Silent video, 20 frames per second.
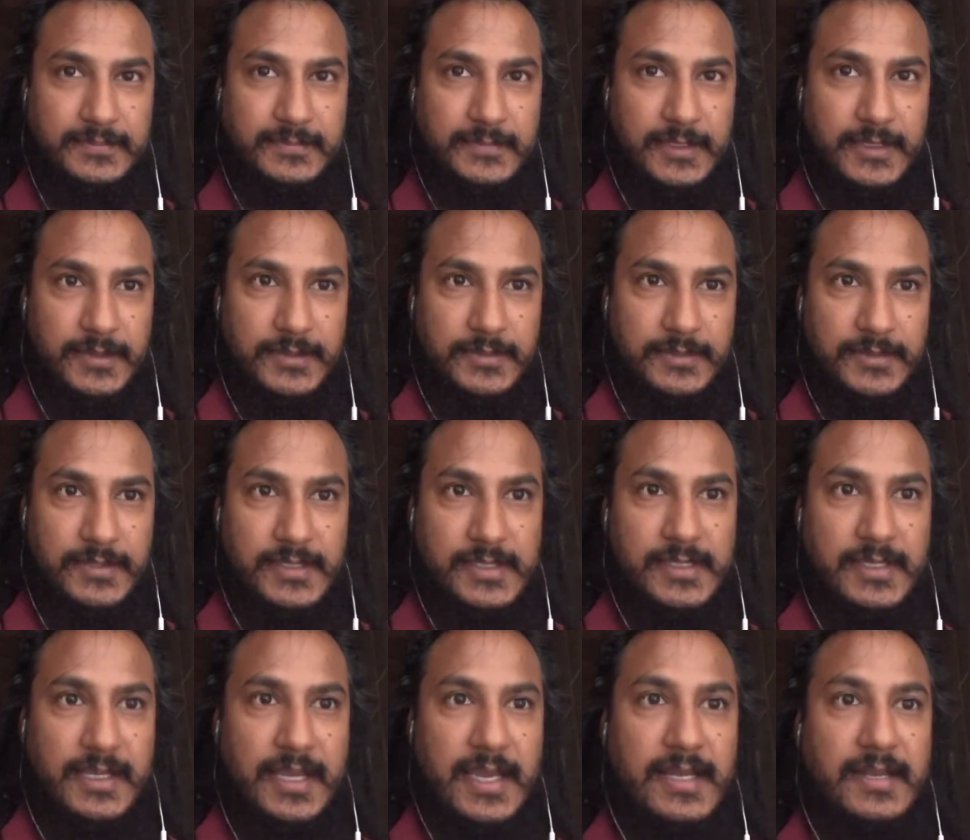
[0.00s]
it's
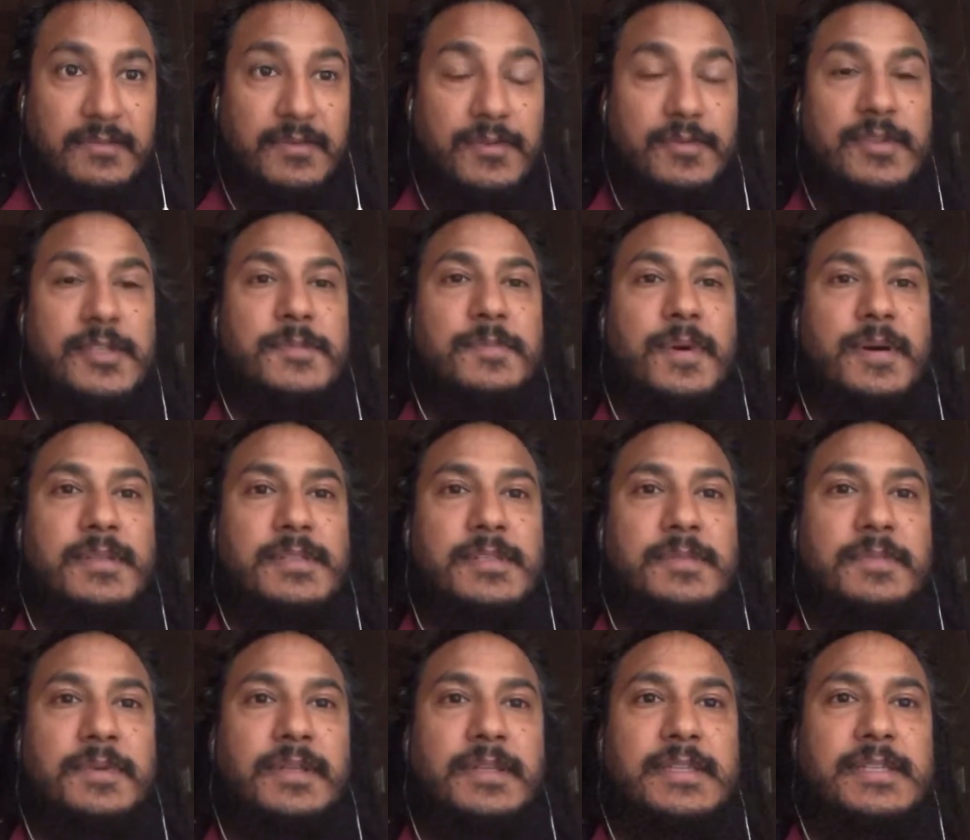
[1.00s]
a kind of a
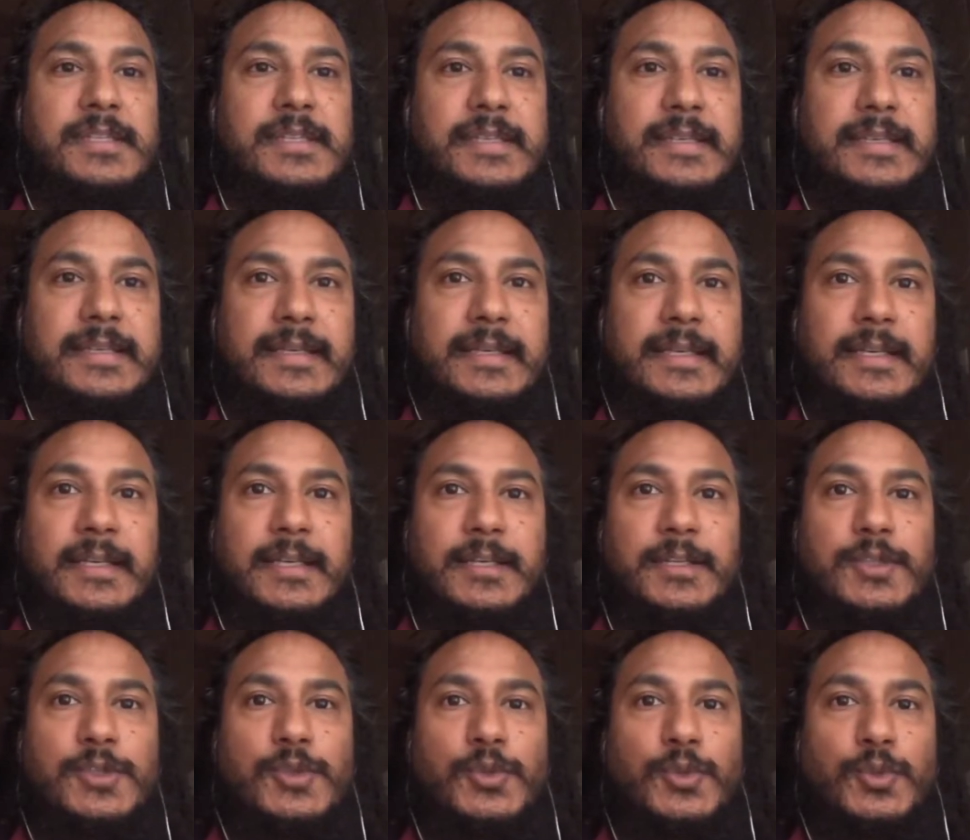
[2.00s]
responsibility
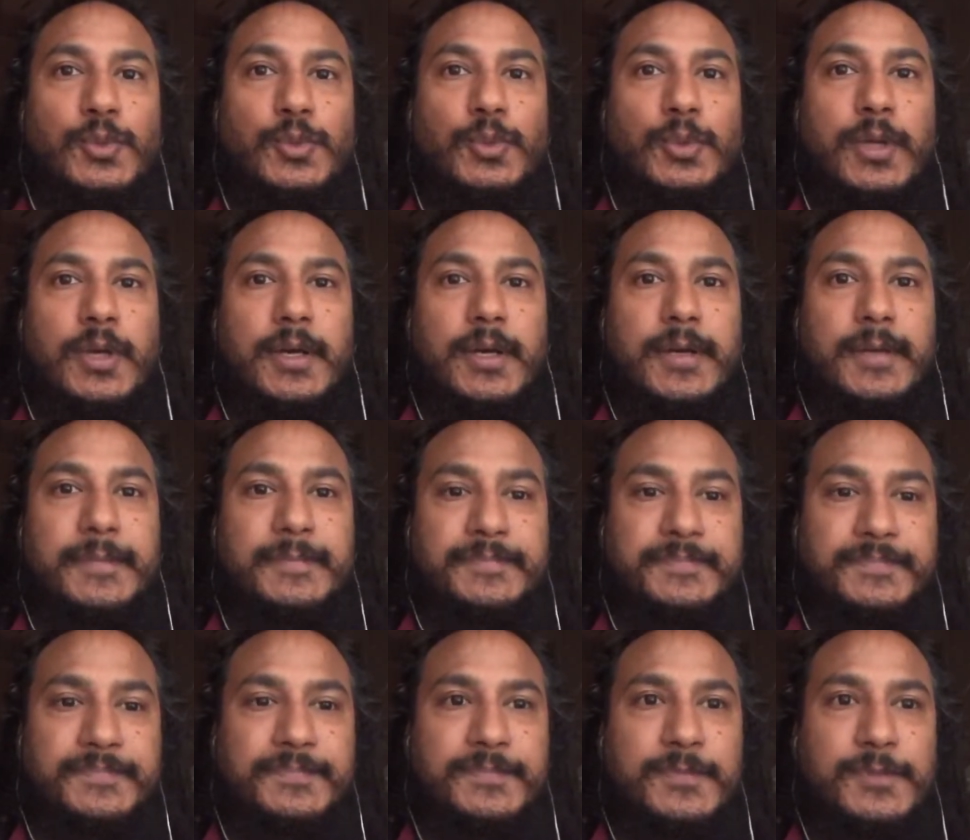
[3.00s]
to
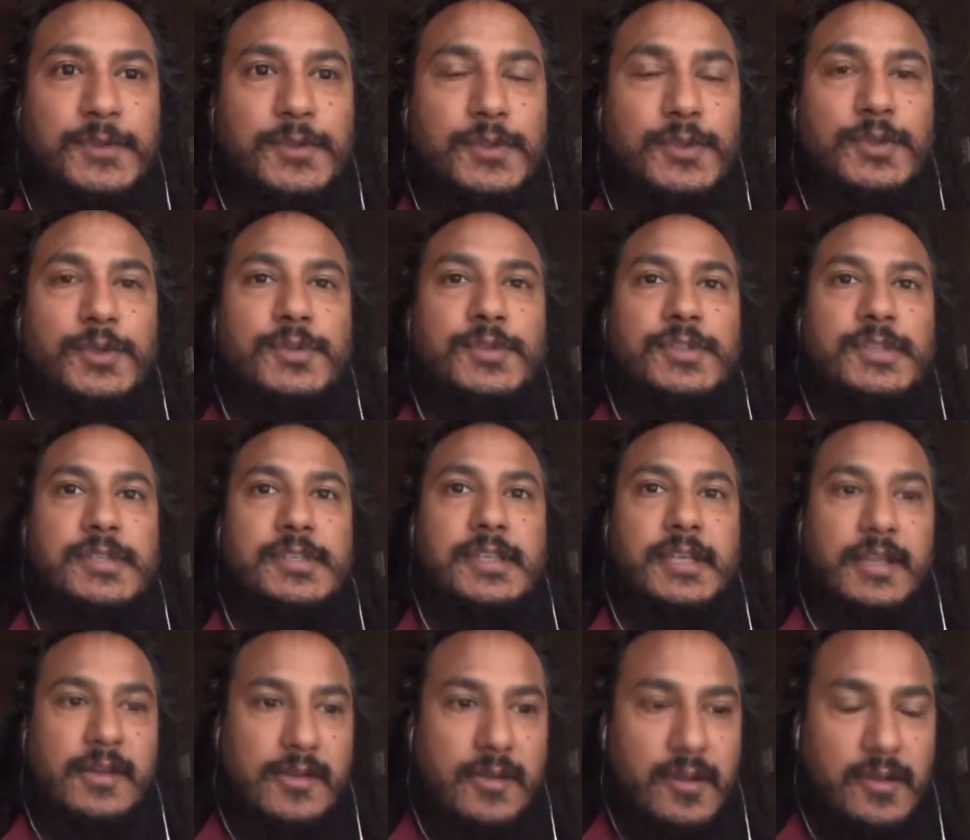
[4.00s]
use the
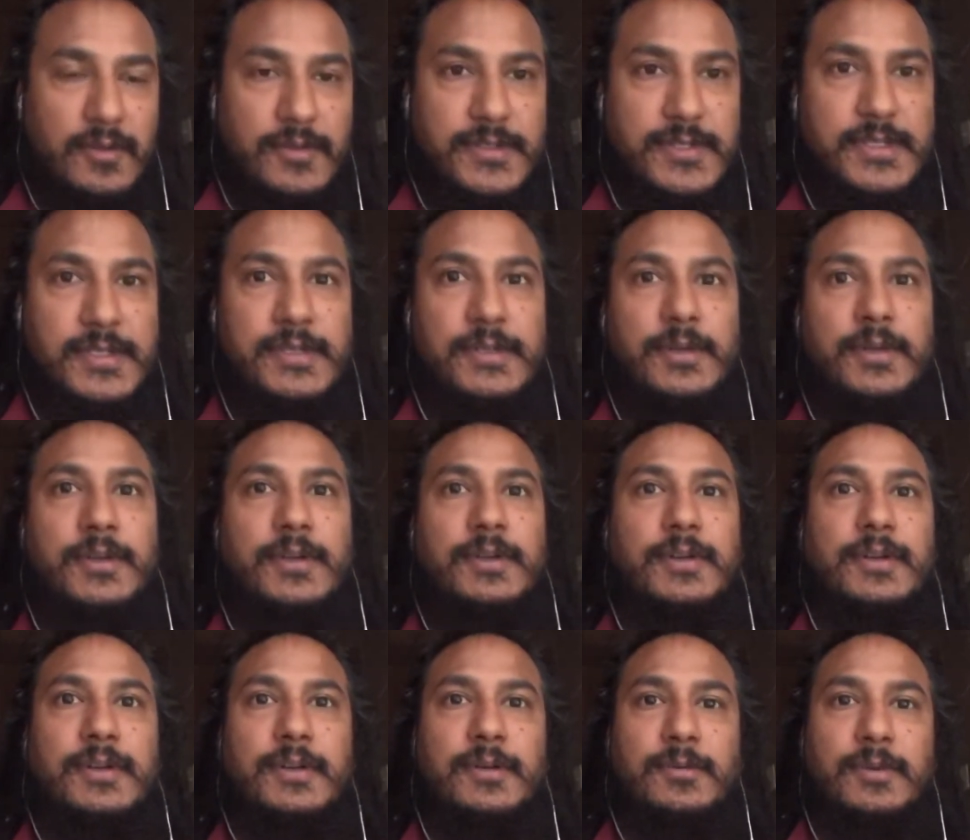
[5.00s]
technology
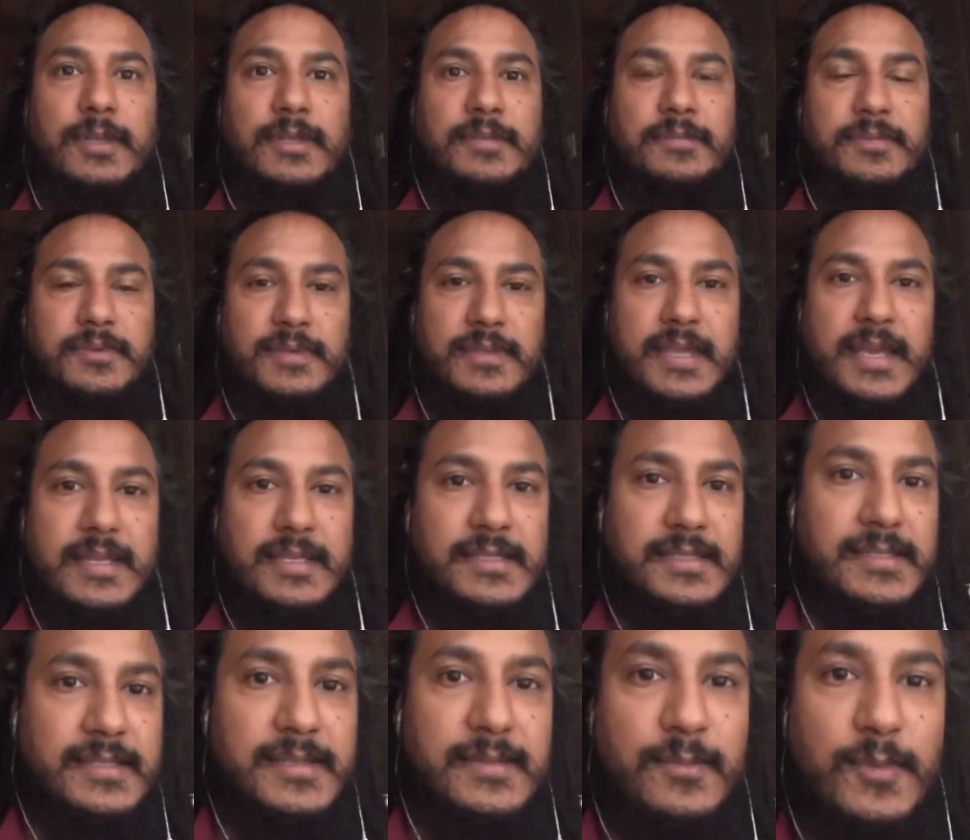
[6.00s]
or whatever that is
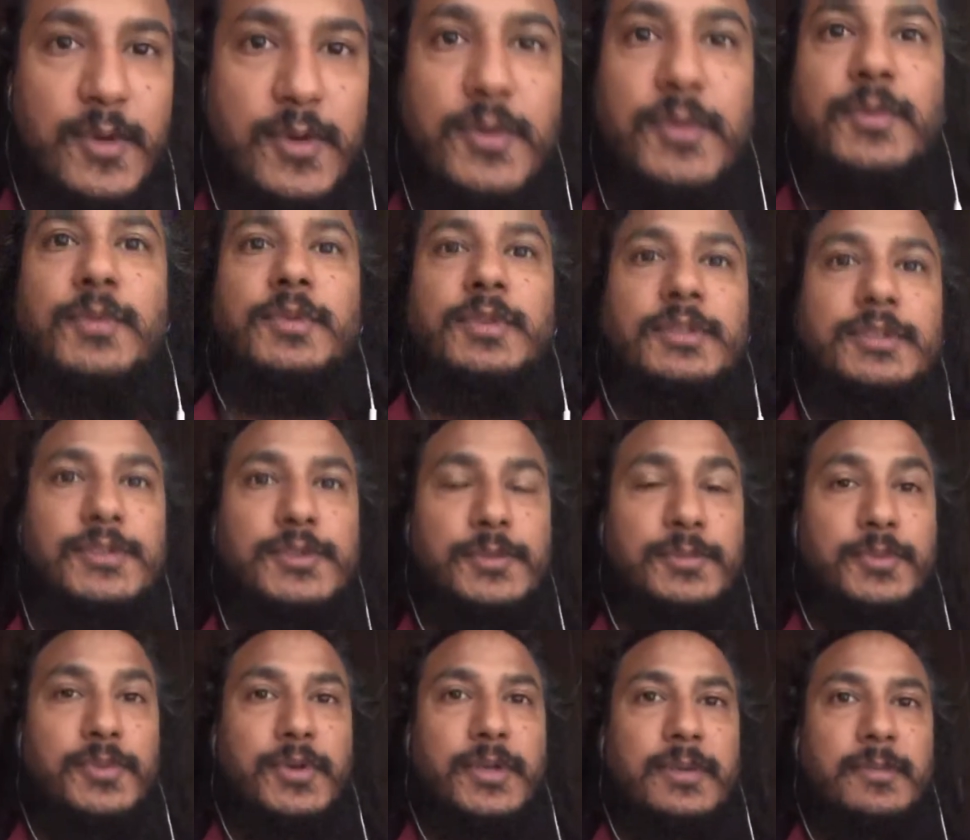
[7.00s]
in the modern world to
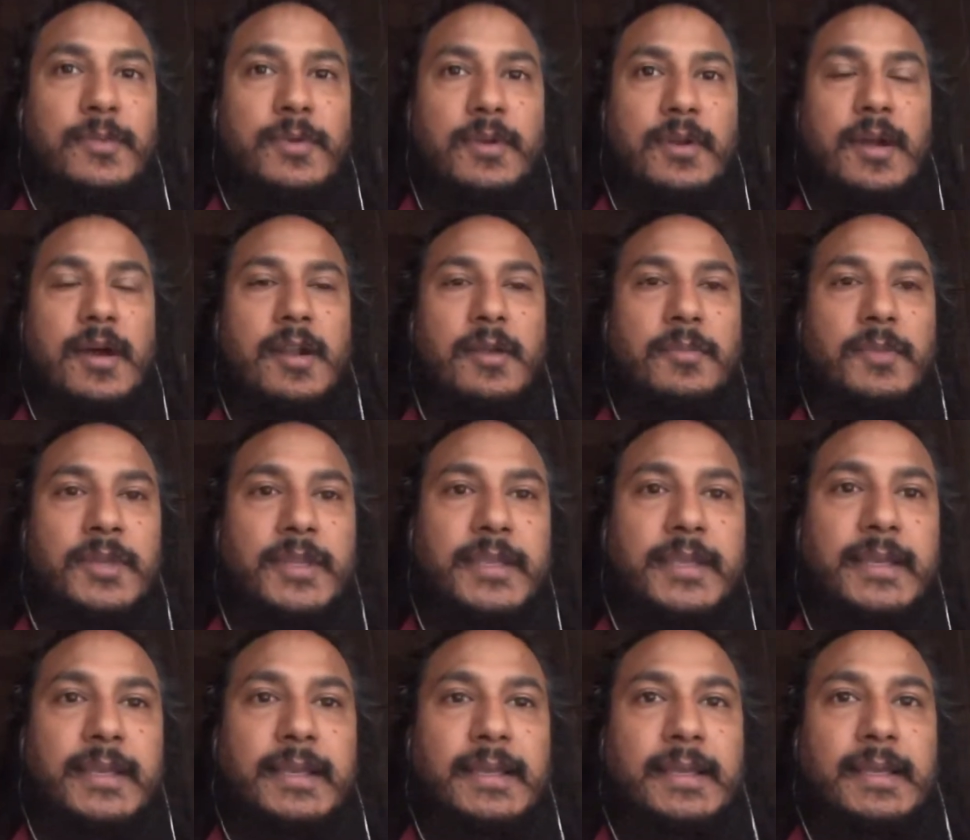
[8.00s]
bring more harmony
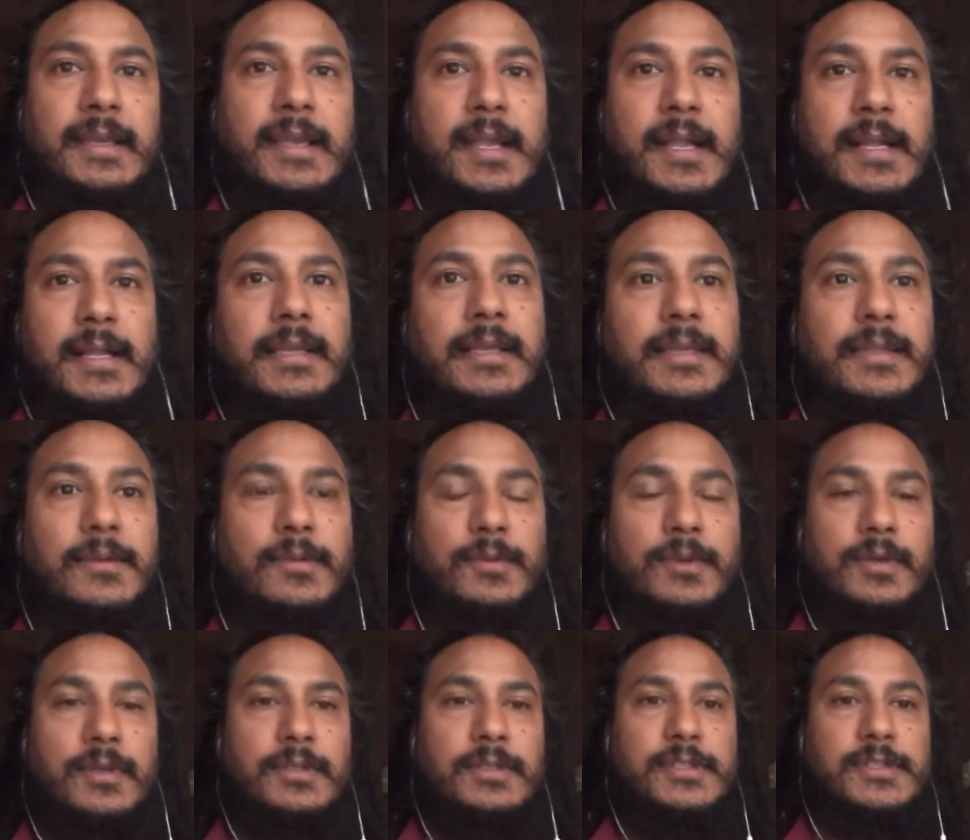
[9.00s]
in the
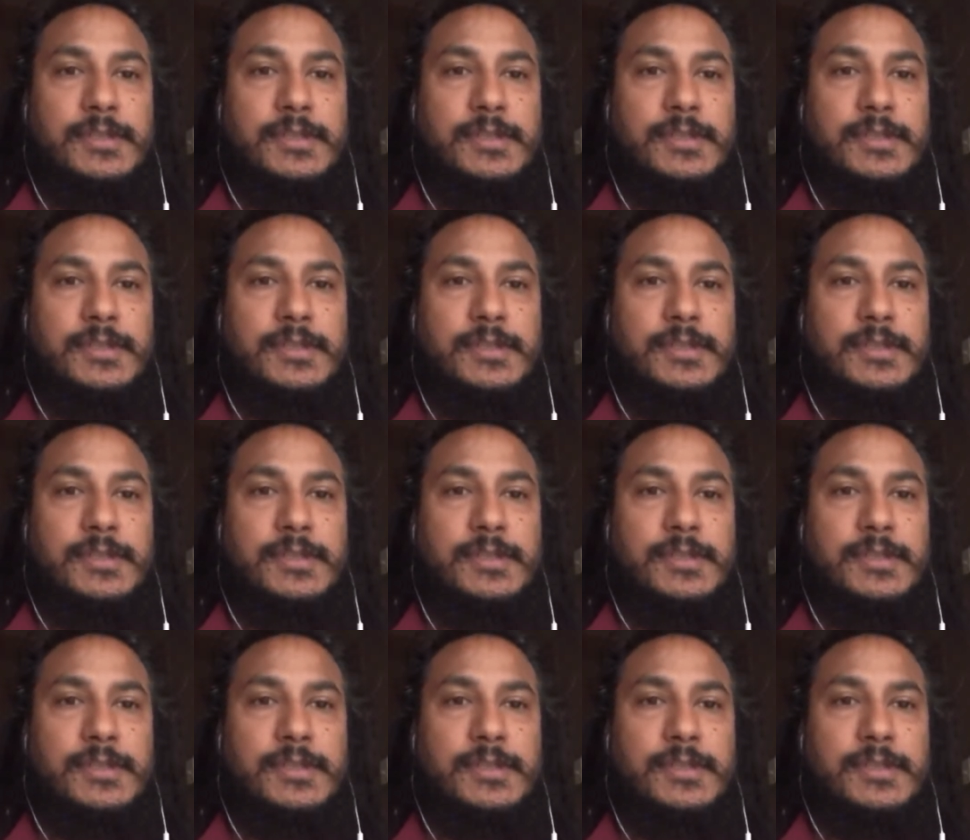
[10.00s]
world.